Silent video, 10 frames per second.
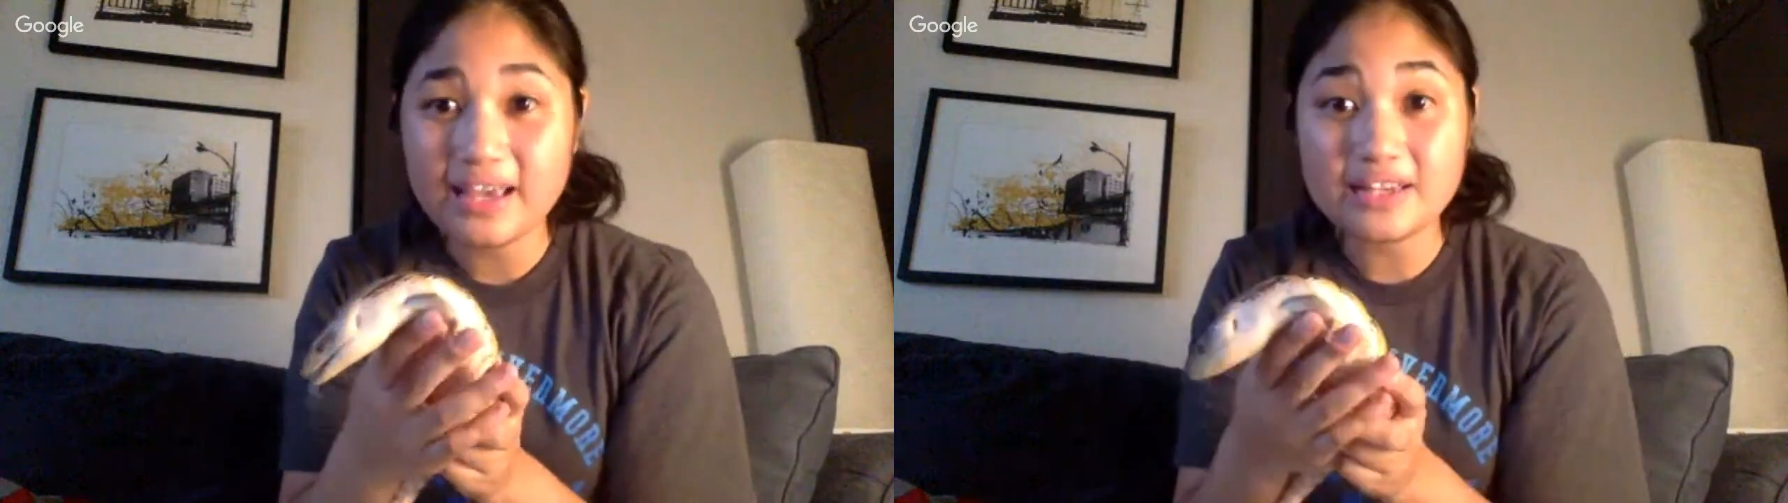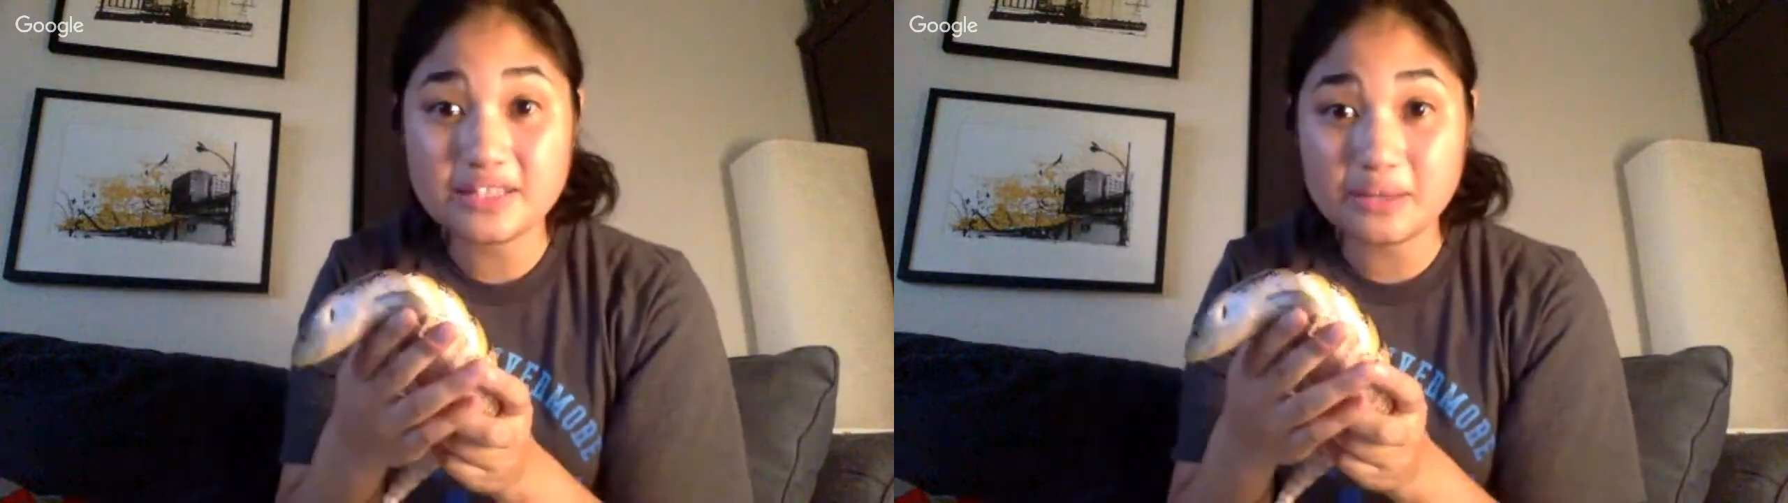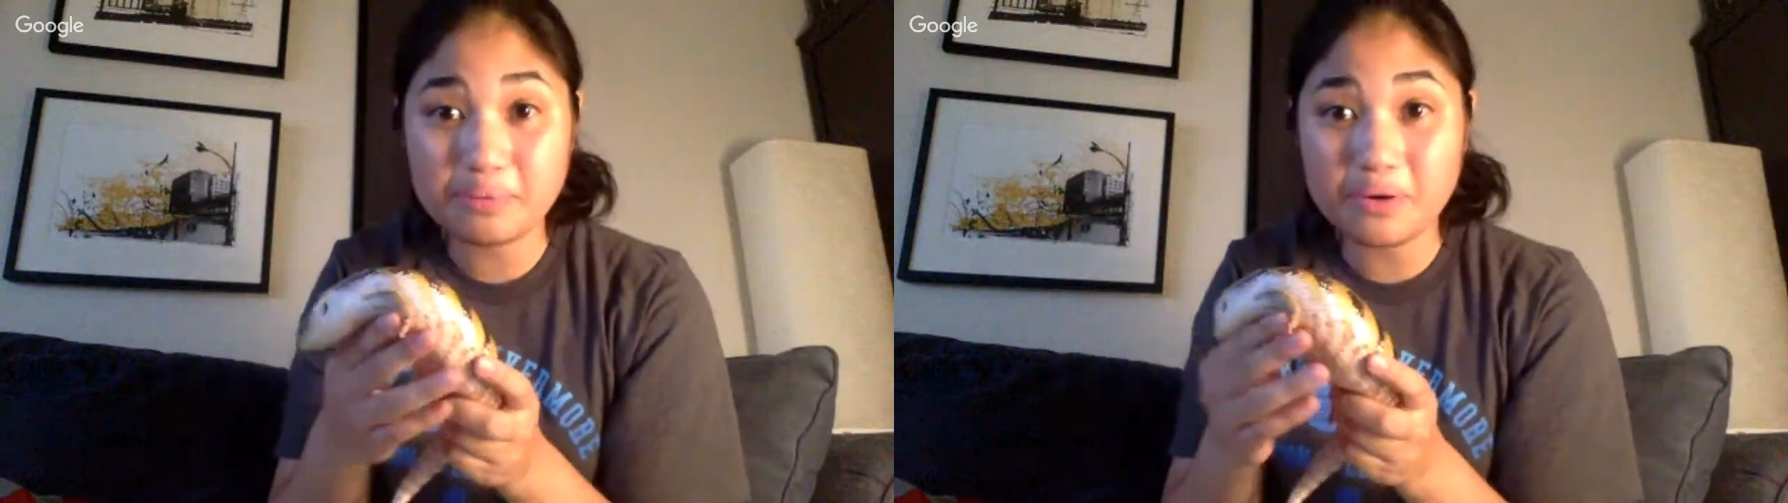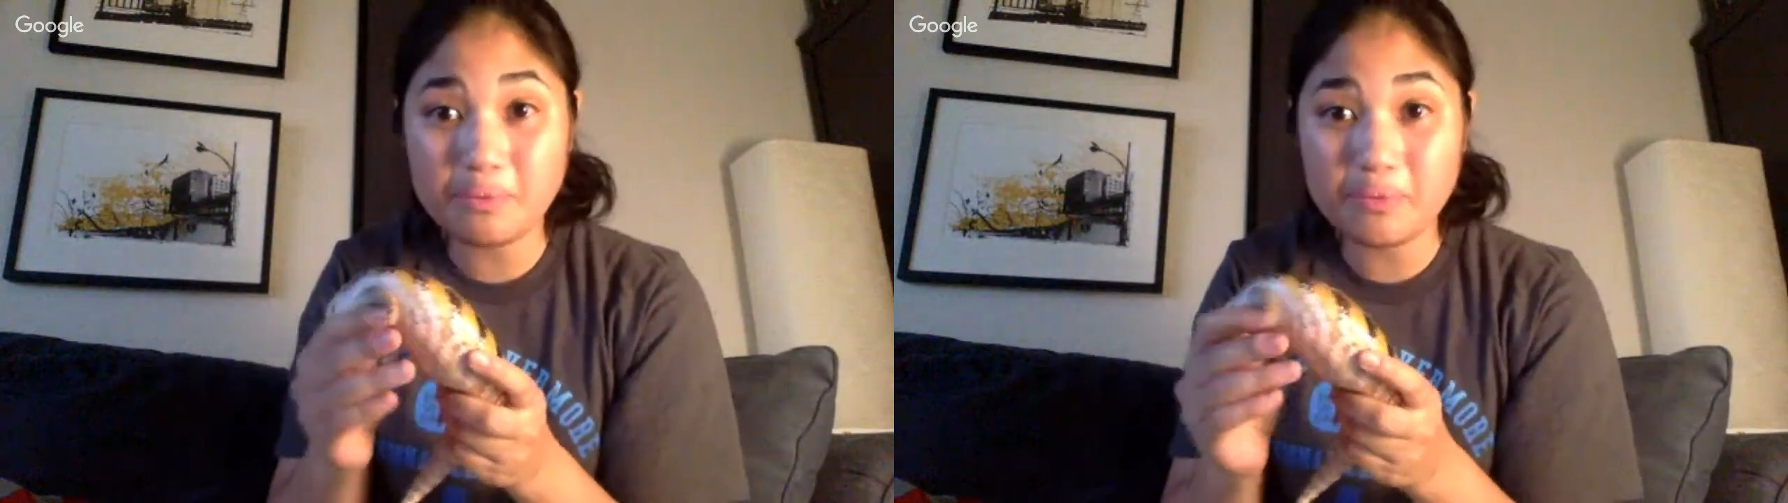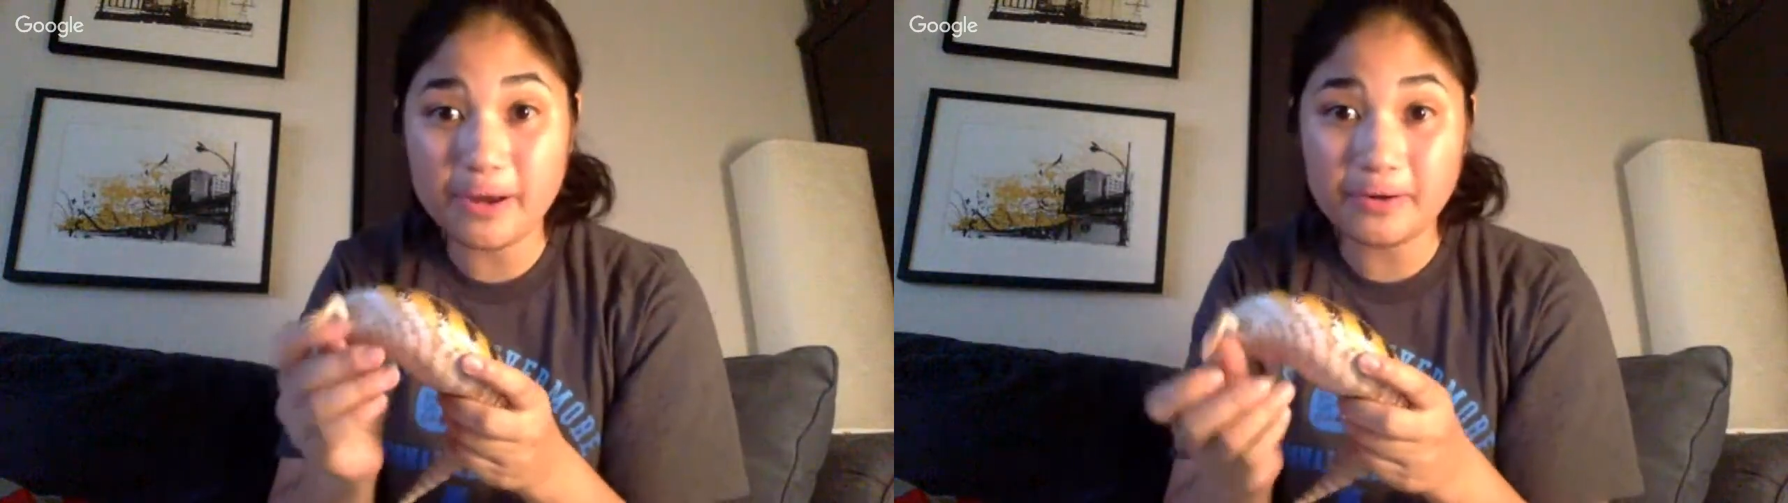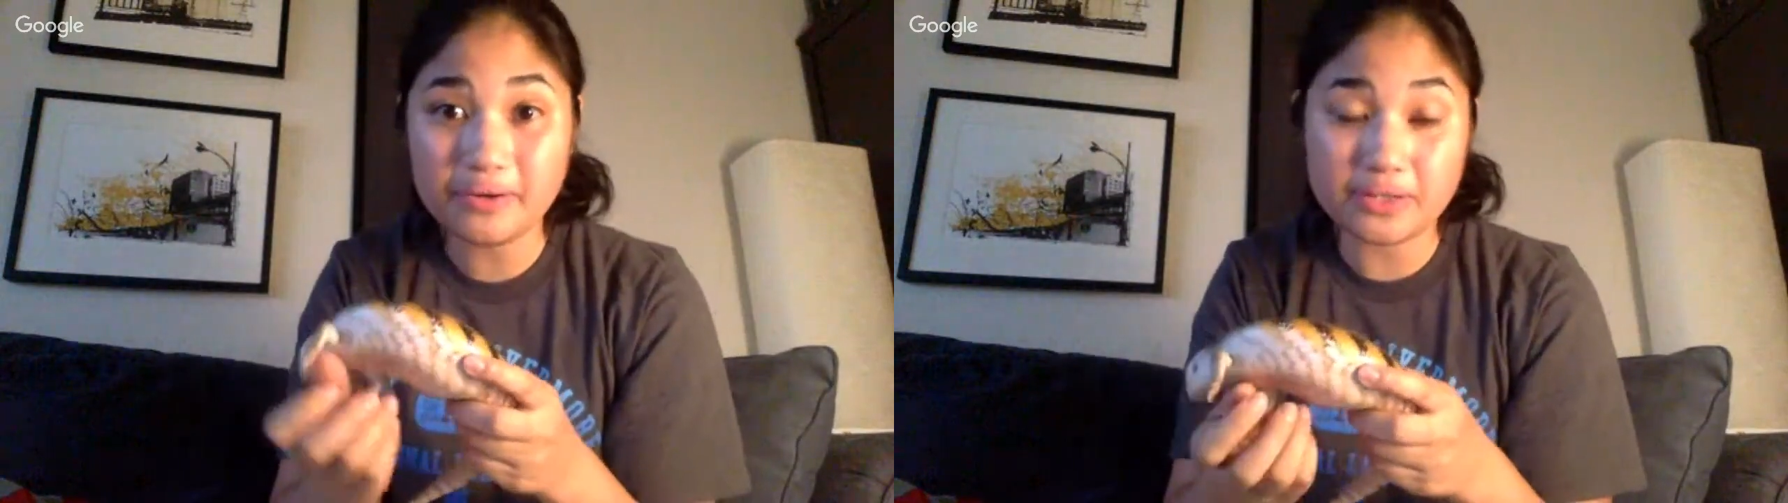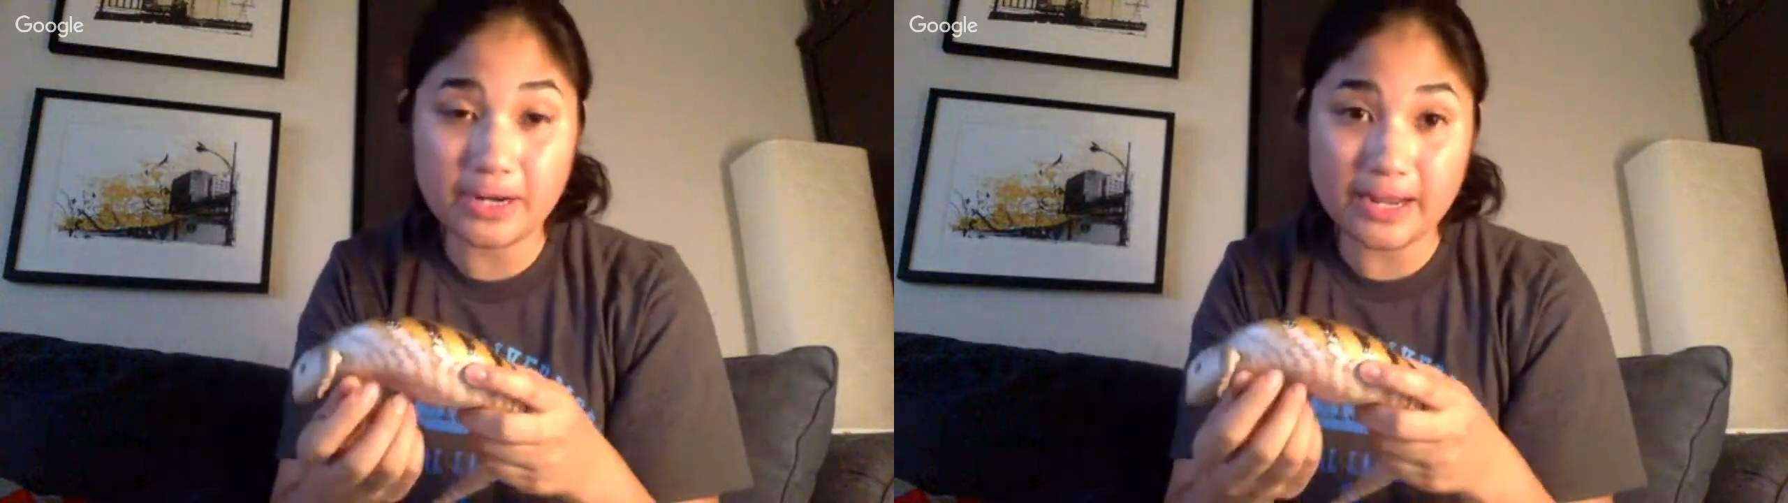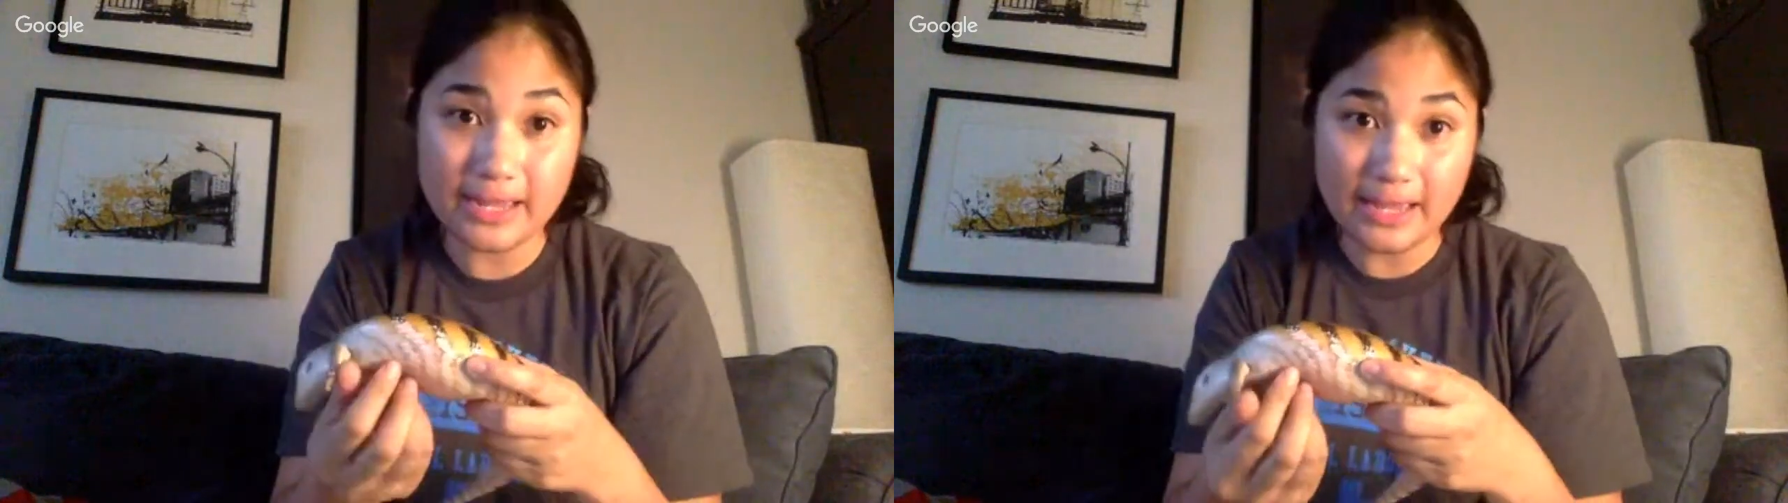Is the poop wet or
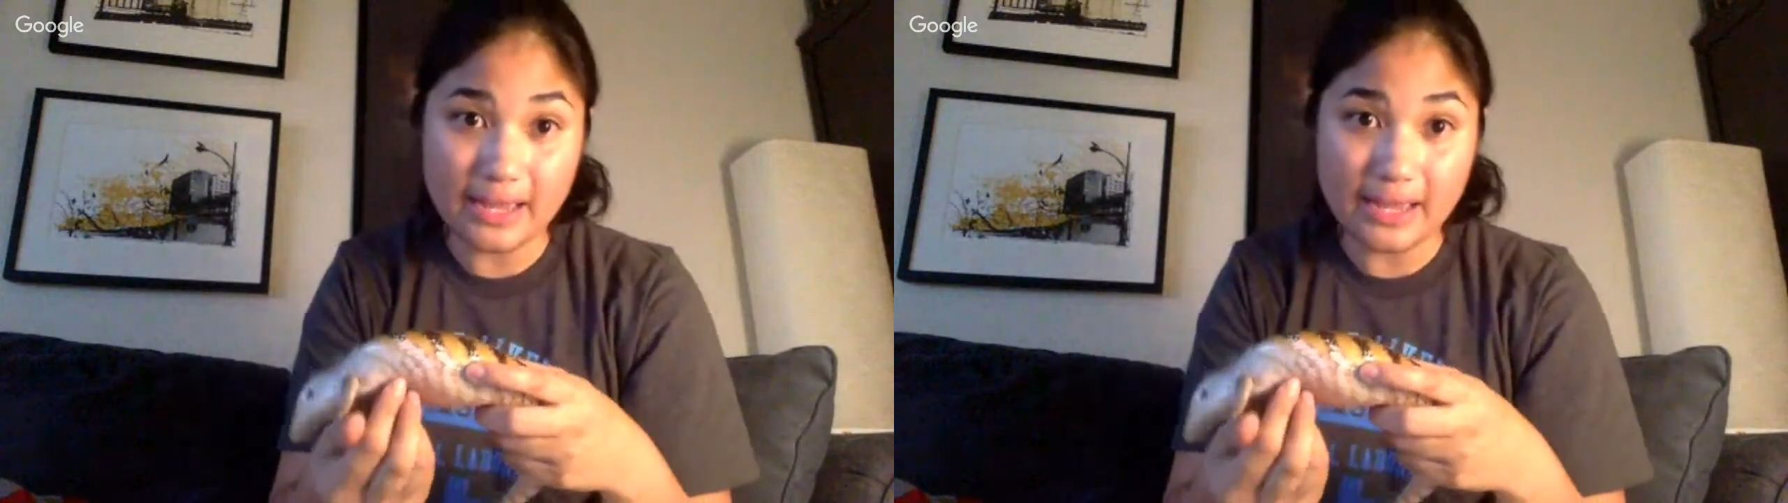dry?